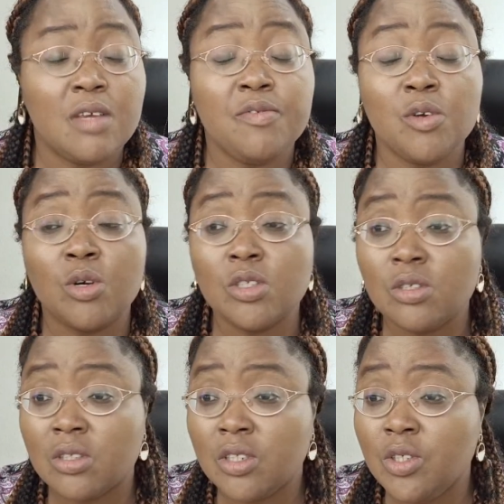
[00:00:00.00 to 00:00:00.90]
If you go
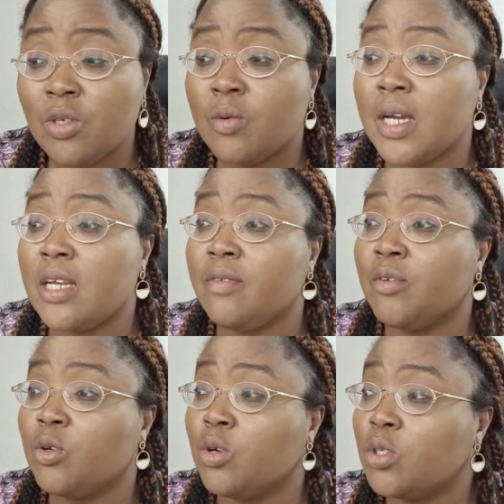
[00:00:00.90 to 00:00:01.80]
to the UN, if
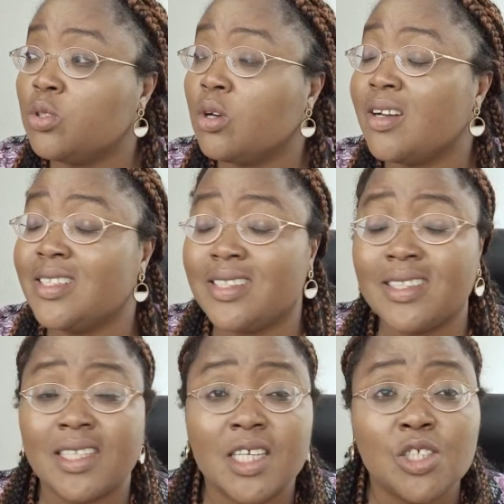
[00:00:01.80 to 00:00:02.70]
you go to all these
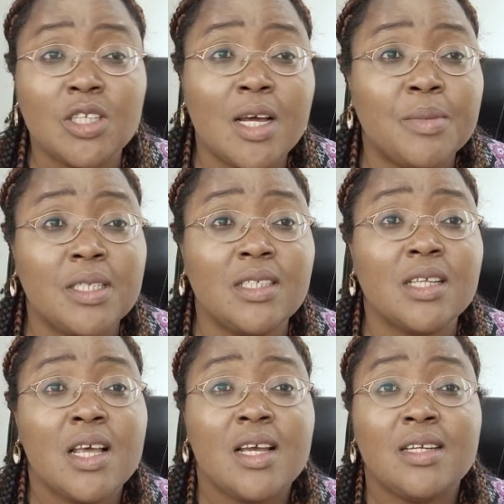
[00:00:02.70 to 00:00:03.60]
international bodies,
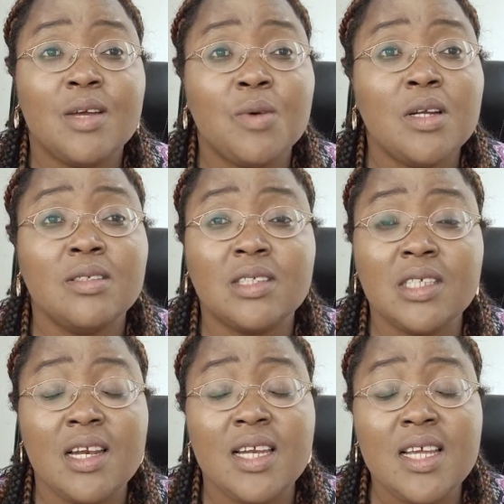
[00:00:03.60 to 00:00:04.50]
they want to
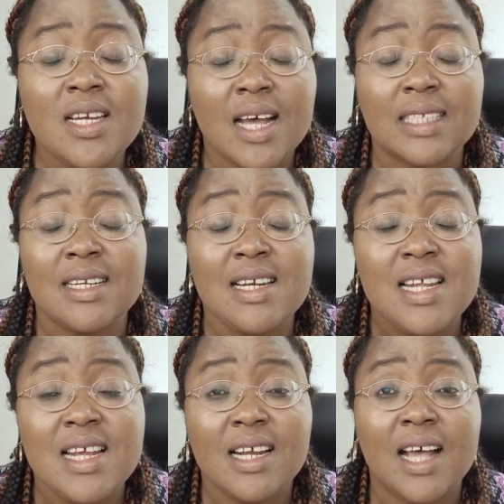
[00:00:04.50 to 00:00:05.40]
see leaders,
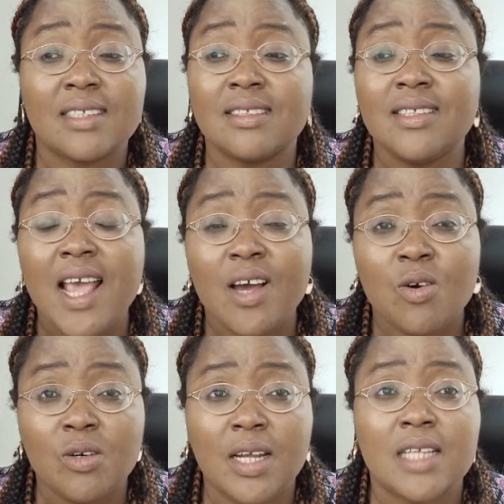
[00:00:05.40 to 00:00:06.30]

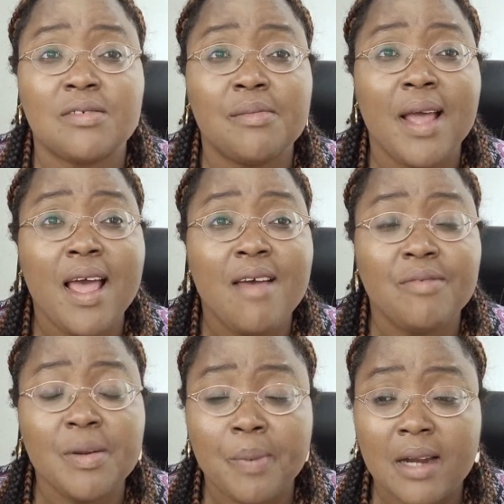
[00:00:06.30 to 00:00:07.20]
stakeholders from
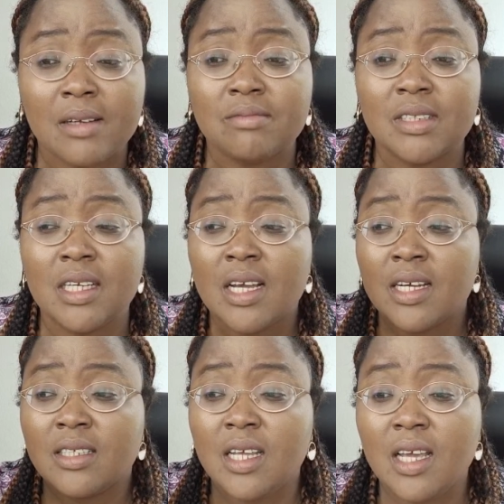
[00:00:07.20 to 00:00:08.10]
every part of
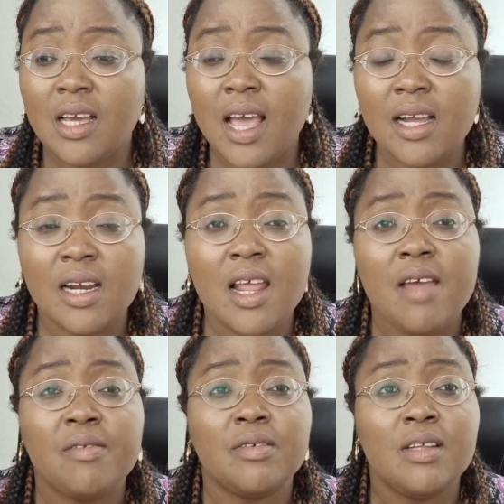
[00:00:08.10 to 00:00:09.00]
the
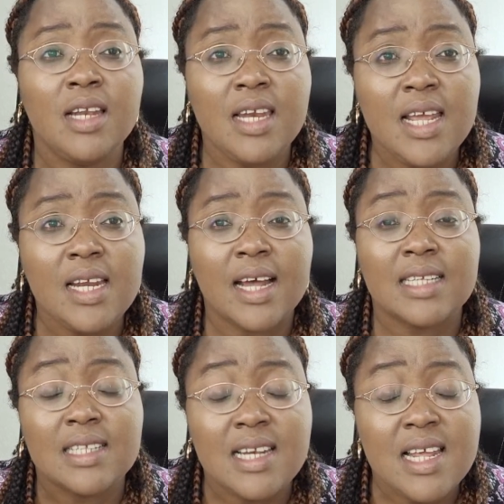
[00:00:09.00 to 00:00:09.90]
enclave.
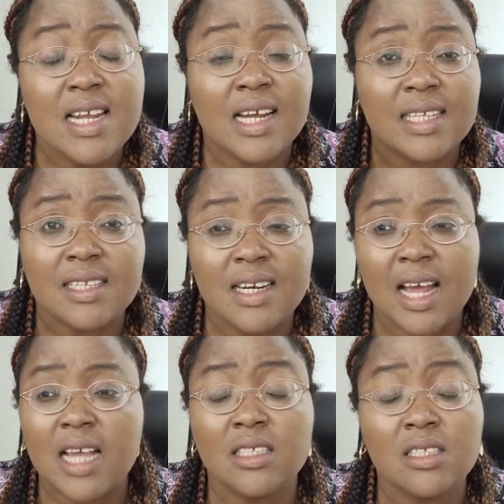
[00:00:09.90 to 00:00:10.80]
Leaders.
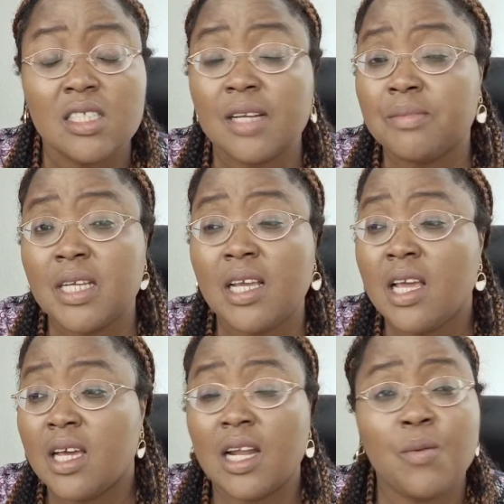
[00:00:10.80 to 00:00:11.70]
It's not something
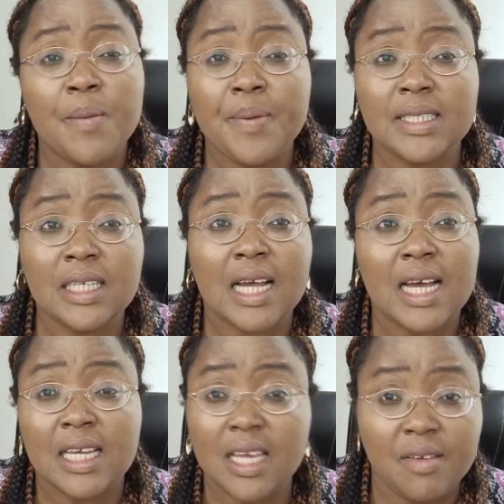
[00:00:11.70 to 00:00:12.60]
that one person
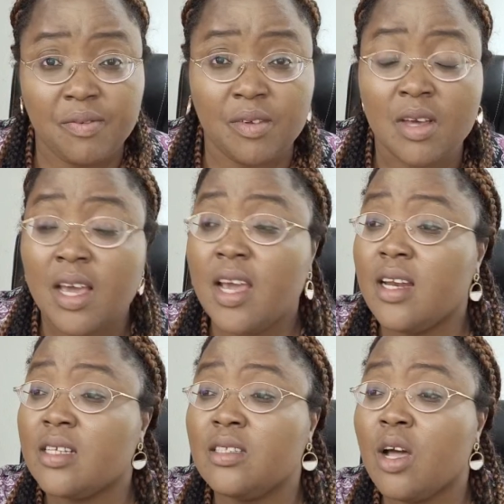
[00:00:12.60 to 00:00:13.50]
can give you. It
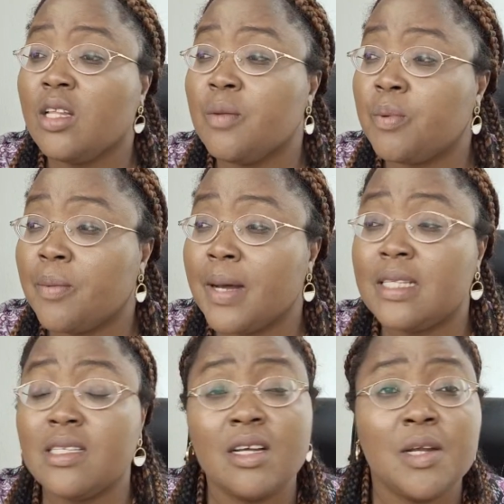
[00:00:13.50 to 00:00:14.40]
is not a
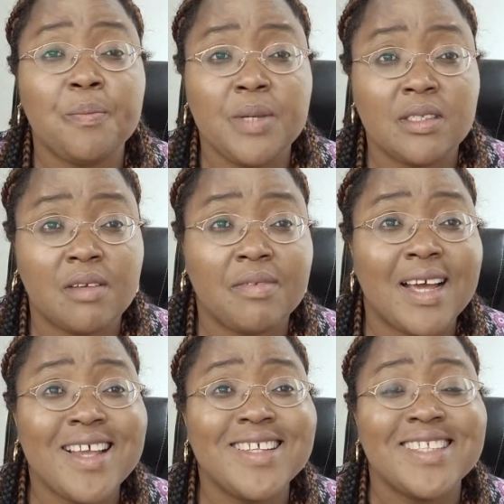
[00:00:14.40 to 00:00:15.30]
property. It's not a piece of
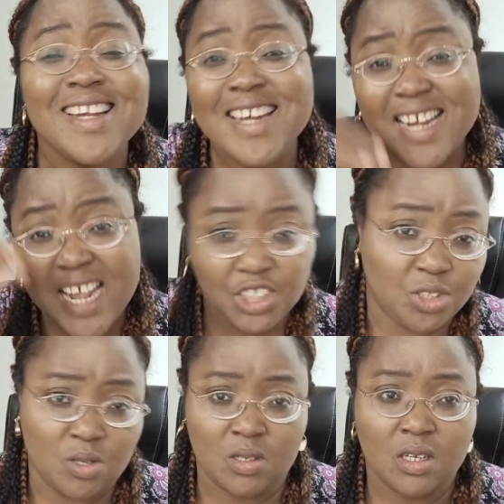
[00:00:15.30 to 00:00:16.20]
land. It's a
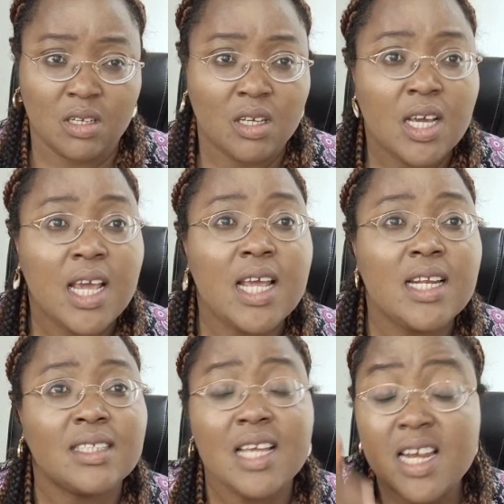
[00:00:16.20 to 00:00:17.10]
nation. It
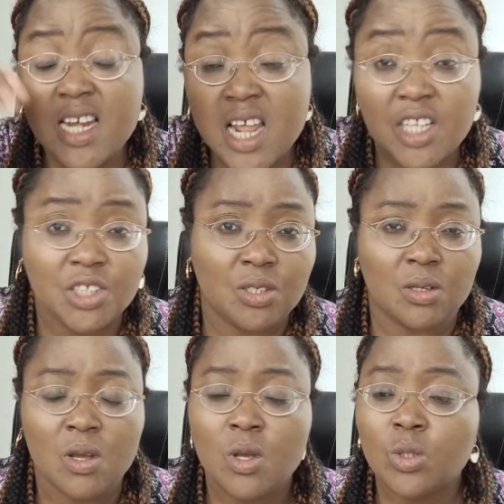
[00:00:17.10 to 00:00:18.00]
is a nation.
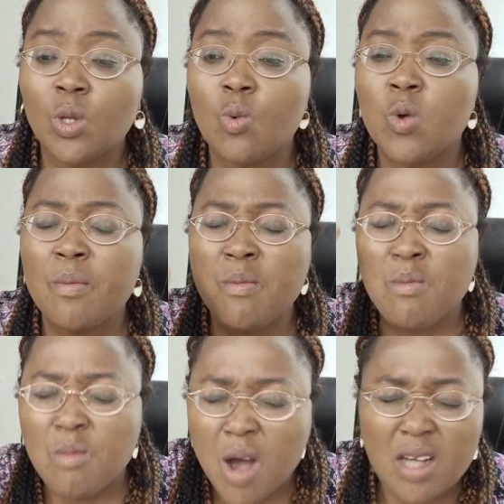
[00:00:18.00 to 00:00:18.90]
So we
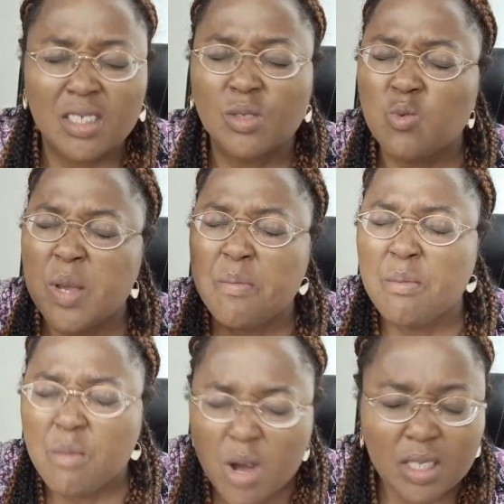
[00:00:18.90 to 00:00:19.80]

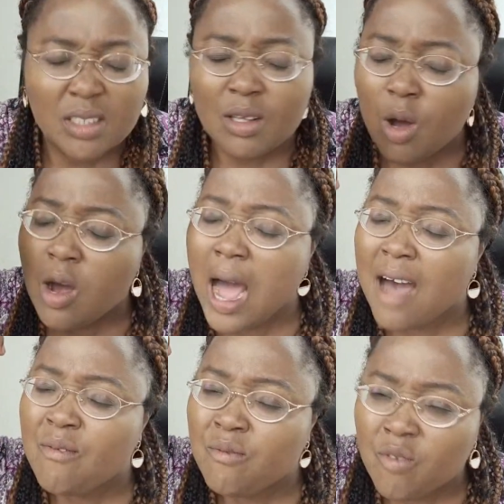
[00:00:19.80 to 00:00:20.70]
must
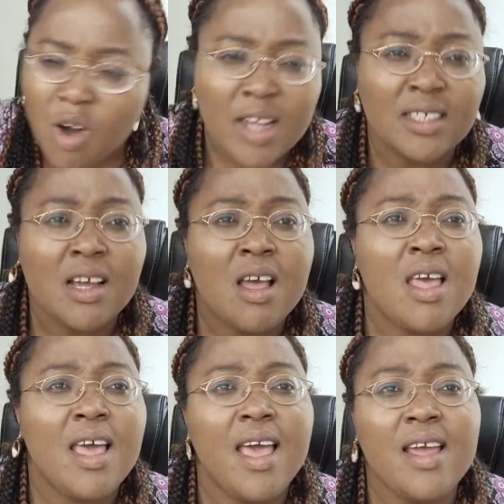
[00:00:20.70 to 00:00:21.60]
avoid
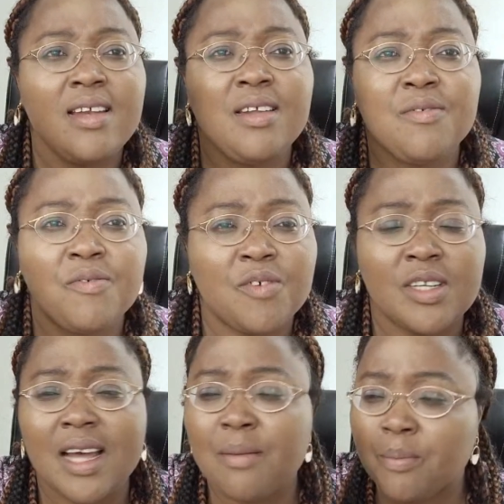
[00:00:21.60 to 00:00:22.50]
any
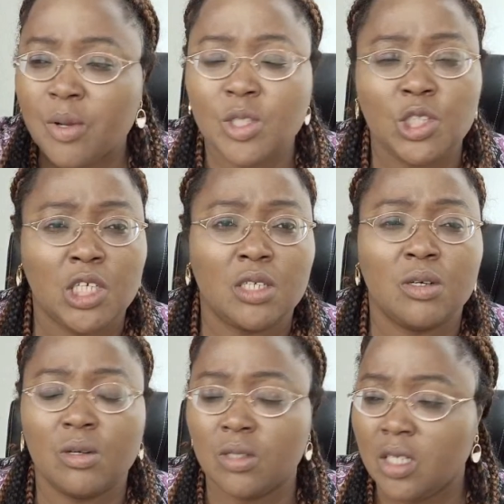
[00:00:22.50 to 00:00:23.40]
further bloodshed
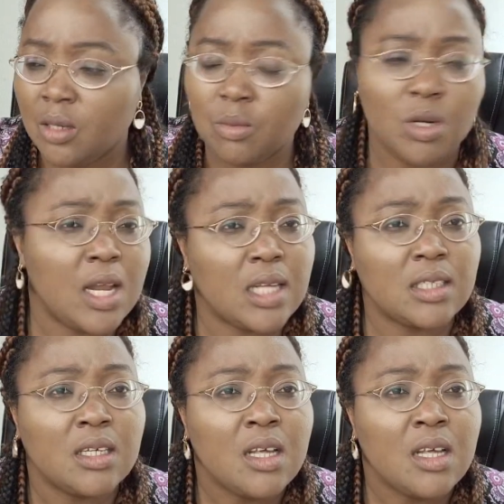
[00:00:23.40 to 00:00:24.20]
on Igbo land.